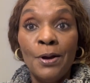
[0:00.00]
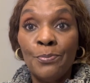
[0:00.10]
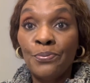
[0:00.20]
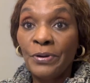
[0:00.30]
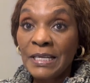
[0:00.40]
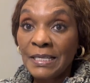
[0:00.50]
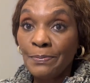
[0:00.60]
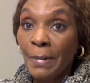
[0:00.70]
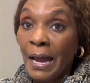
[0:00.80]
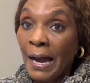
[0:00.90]
pressed
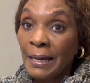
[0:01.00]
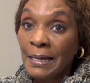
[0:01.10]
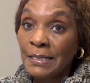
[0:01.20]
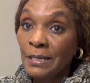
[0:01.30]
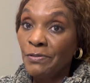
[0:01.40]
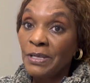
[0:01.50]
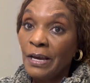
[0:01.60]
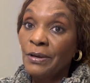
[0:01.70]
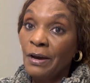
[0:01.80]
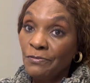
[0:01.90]
my hand and said, Rita,
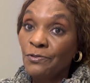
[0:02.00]
you have to